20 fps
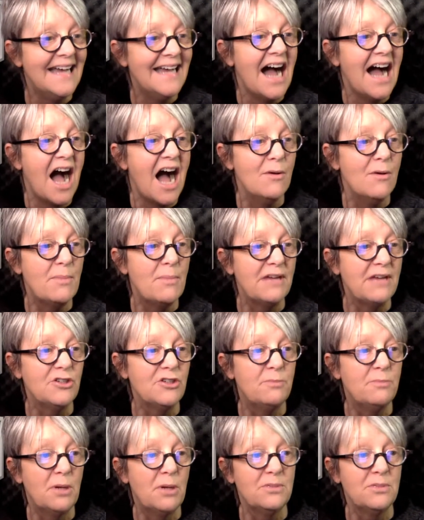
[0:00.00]
I'm about to
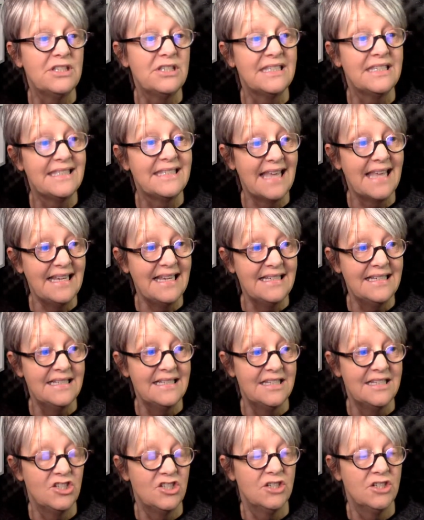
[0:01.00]
publish the second
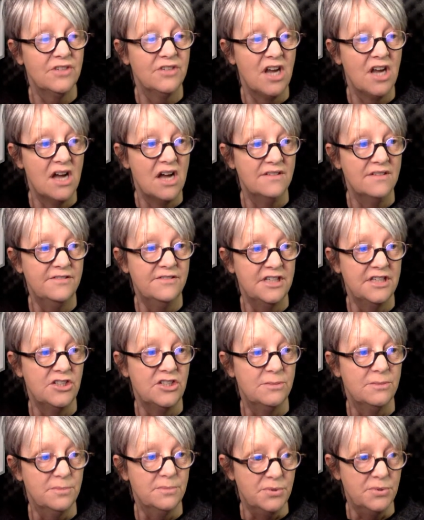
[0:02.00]
edition of a
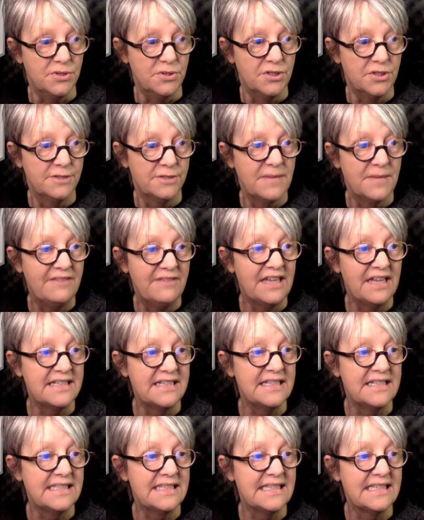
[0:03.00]
non-fiction book. I've
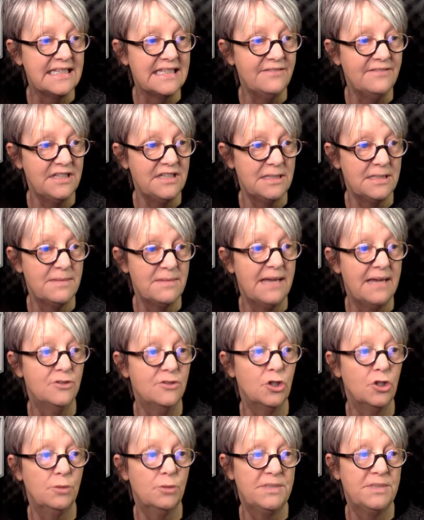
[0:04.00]
added a significant amount,
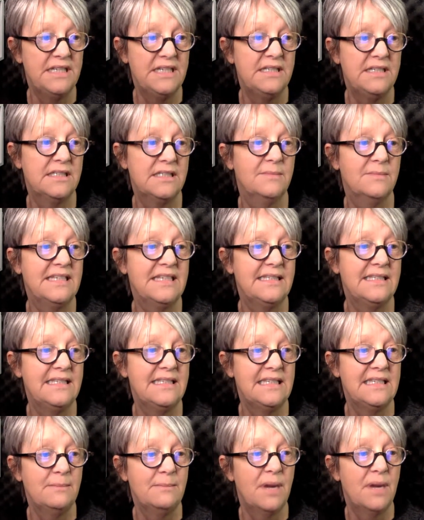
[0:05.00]
updated some
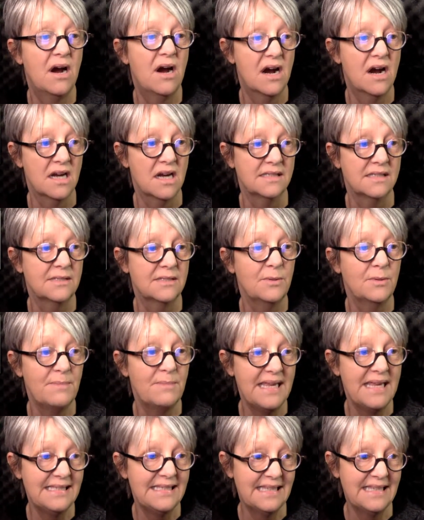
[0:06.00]
existing parts, so it
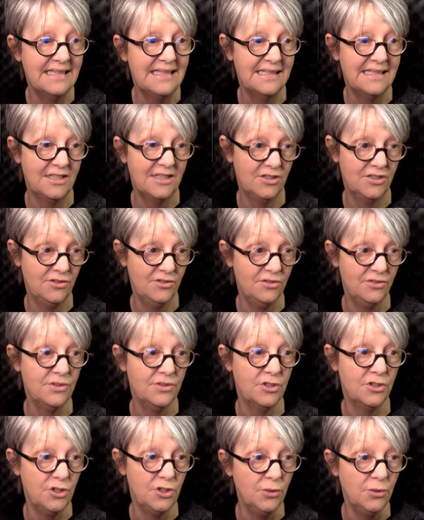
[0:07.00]
makes sense to use
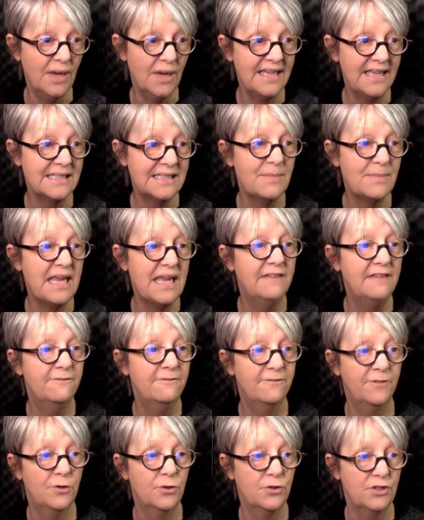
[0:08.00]
a new ISBN
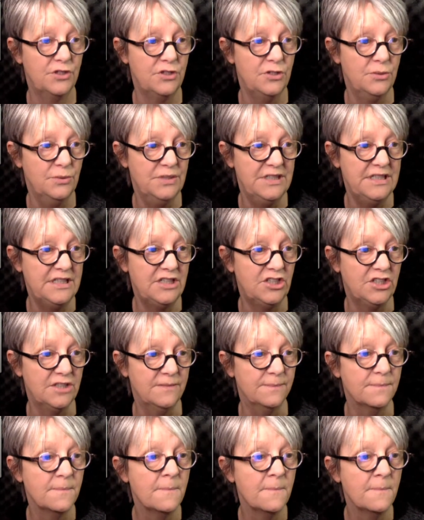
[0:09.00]
for the new edition.